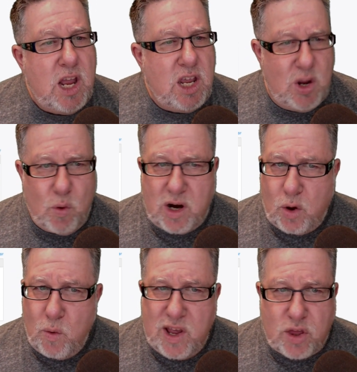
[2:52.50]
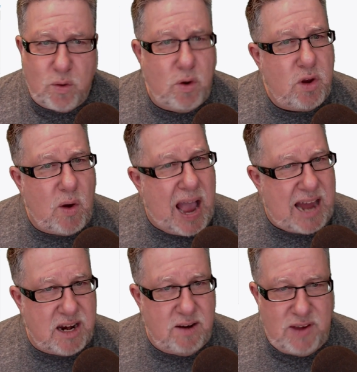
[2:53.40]
You work your way through, you
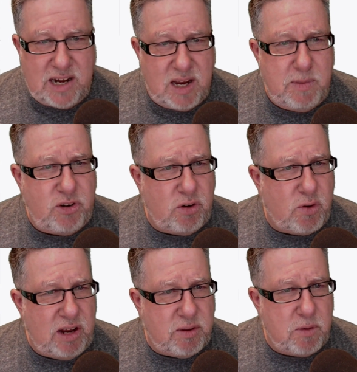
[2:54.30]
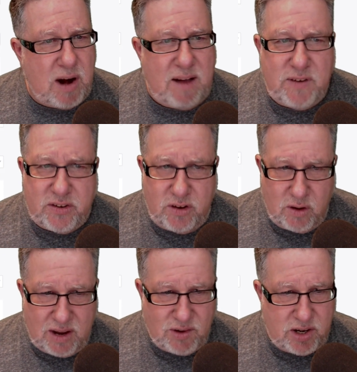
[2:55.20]
add an event image, you create some graphics, you
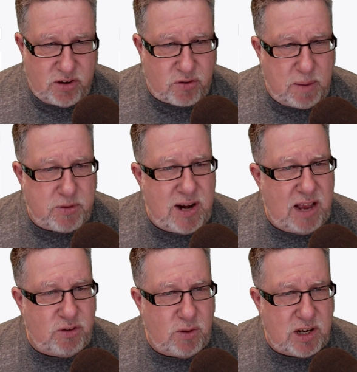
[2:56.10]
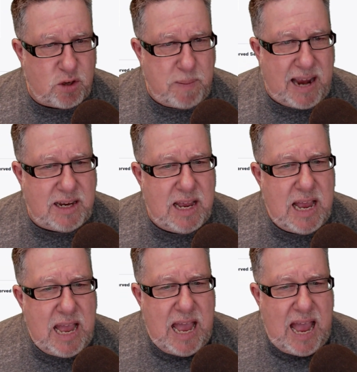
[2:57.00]
give it a description as you'd expect,
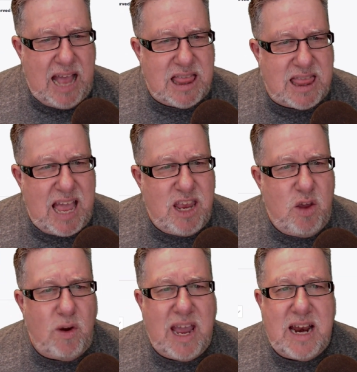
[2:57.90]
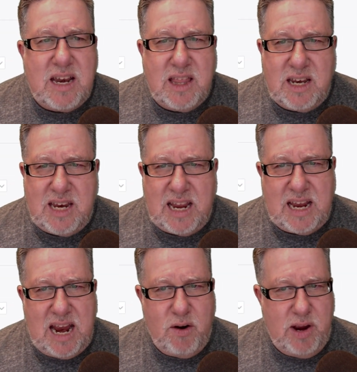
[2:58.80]
and then you get into the
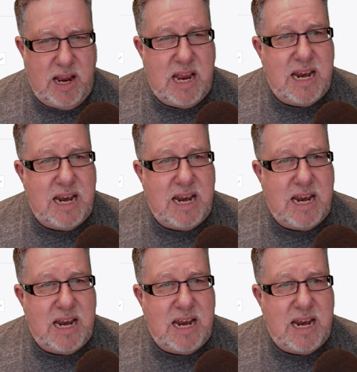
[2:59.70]
ticket area.